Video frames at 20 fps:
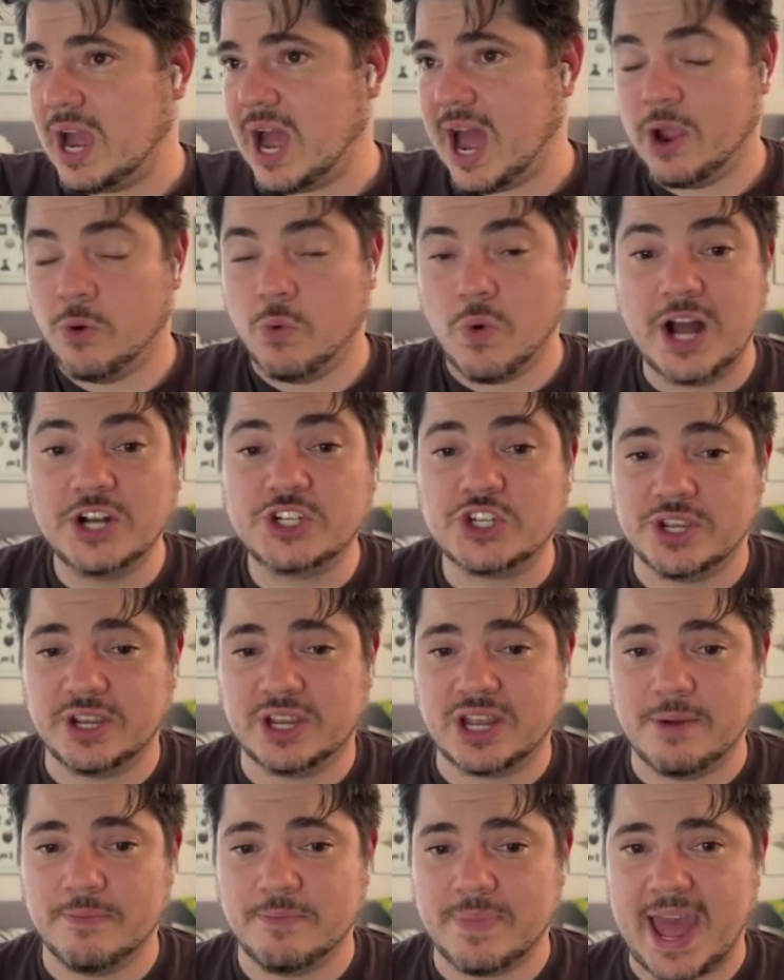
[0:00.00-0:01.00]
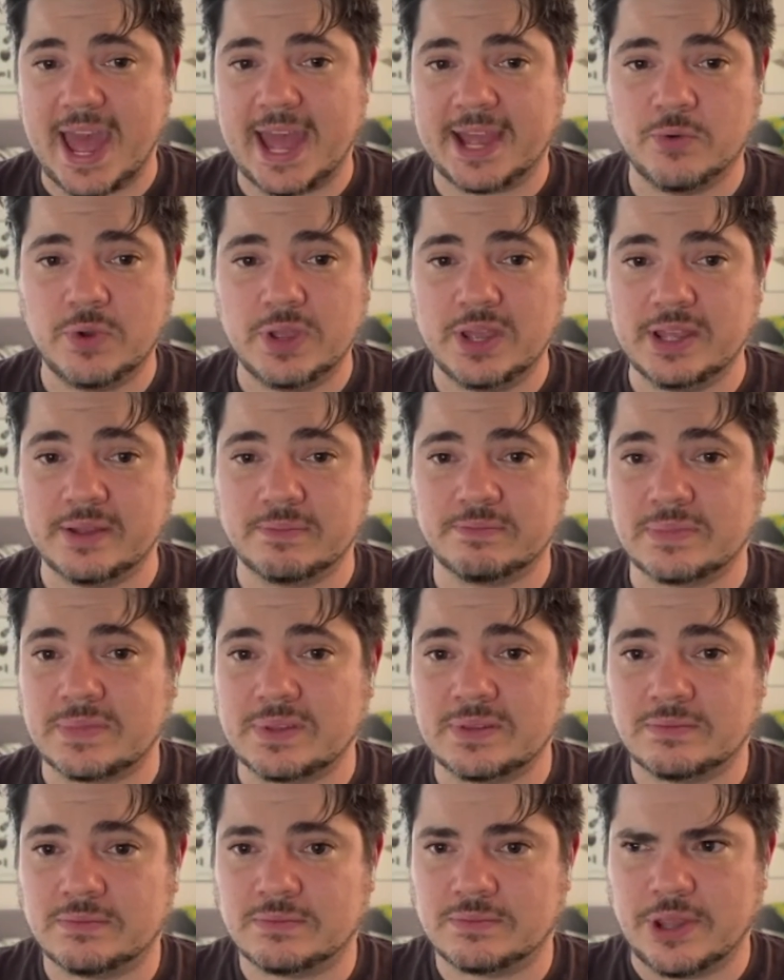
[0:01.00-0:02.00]
I want you to come back.
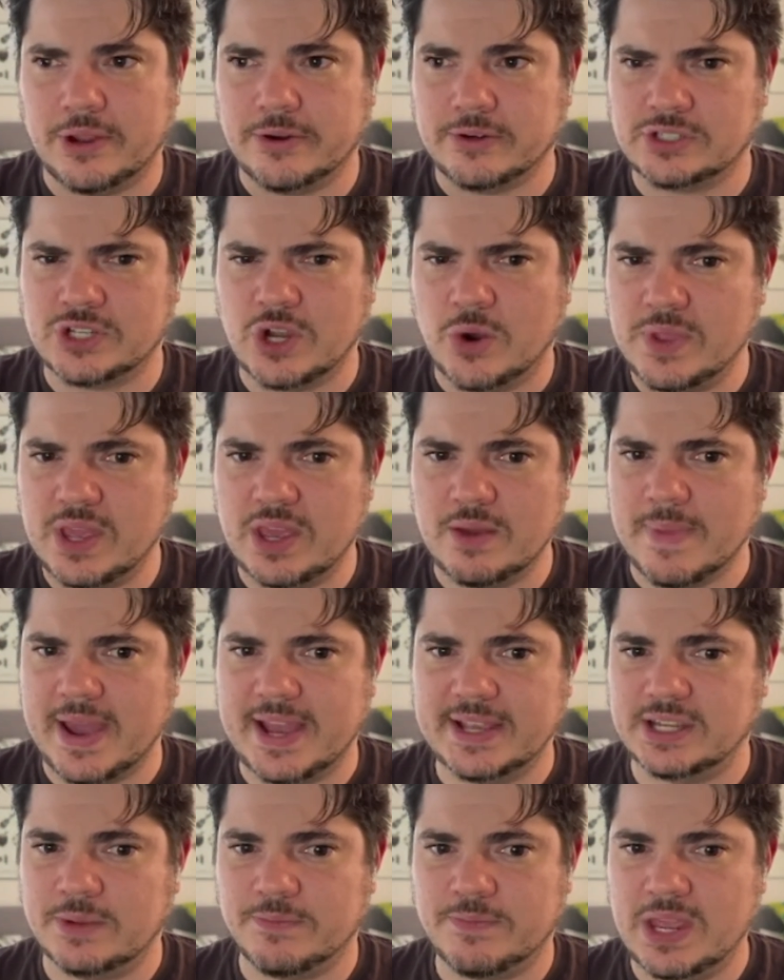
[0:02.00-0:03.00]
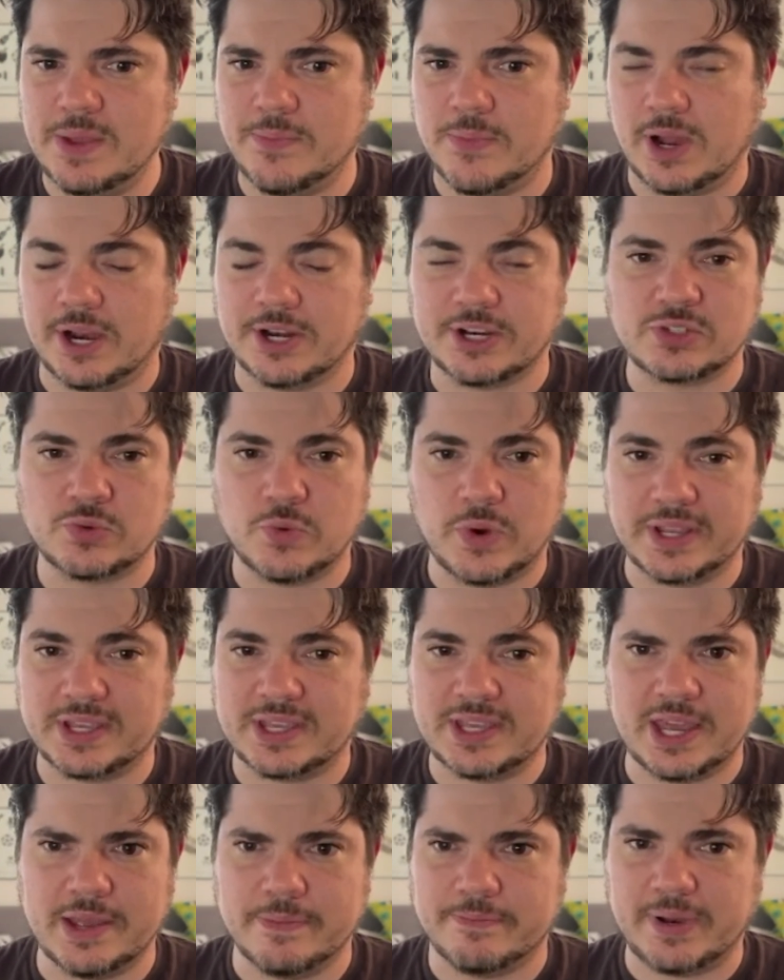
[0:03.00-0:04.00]
There are so many amazing people. I just want
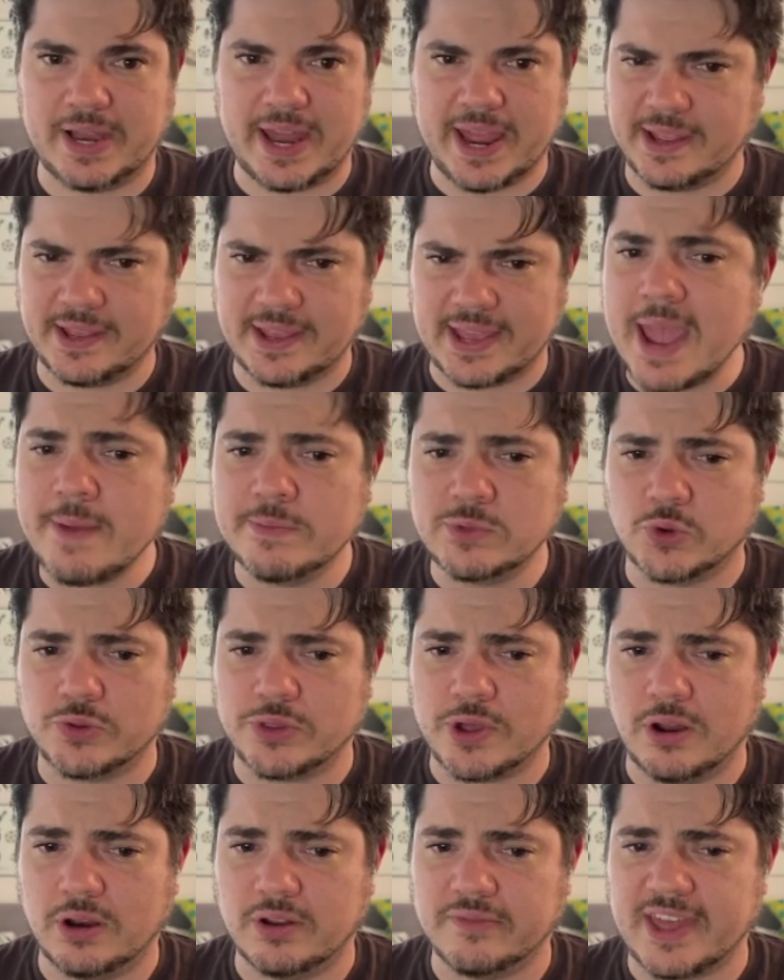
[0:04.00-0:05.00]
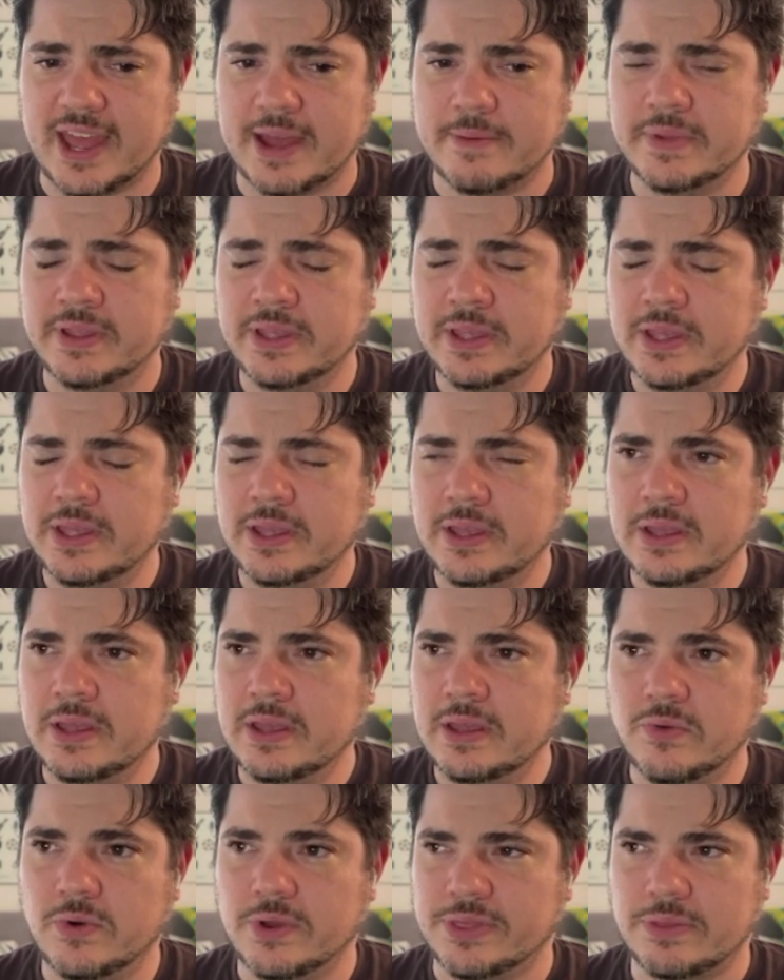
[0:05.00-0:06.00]
to keep playing games with all of them,
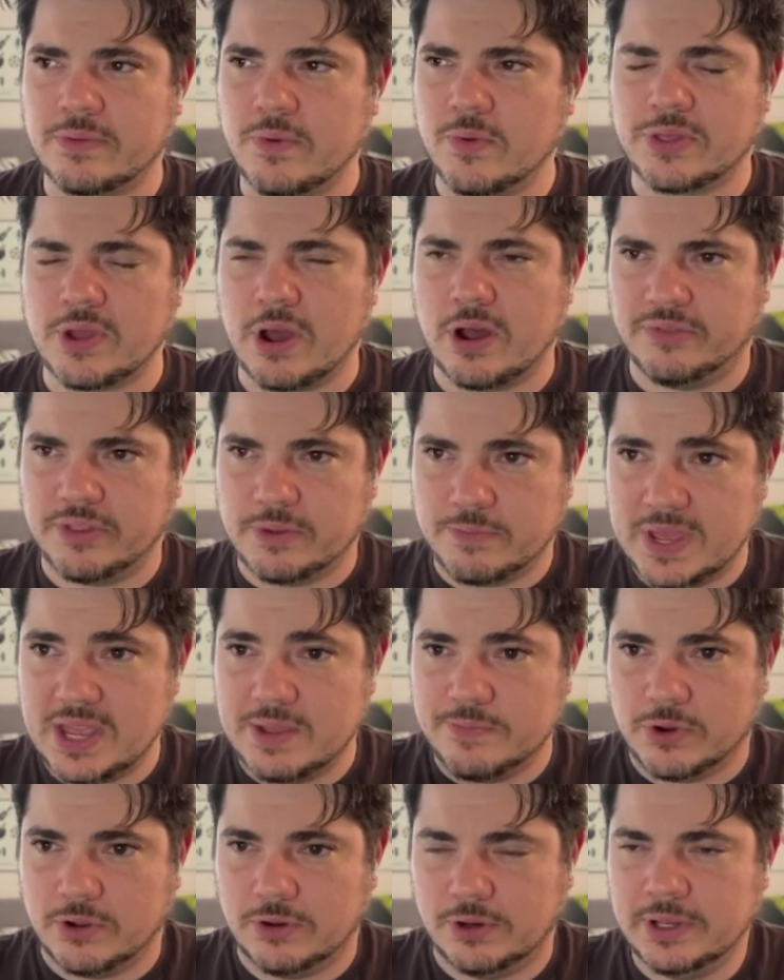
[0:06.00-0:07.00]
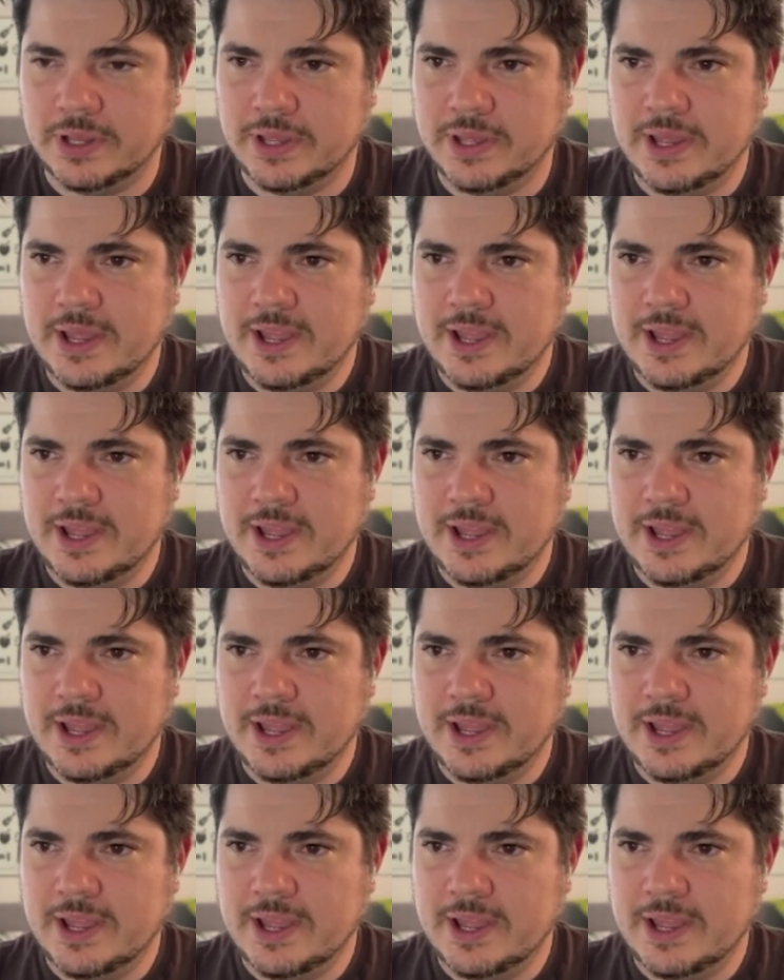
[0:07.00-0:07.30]
with all the people.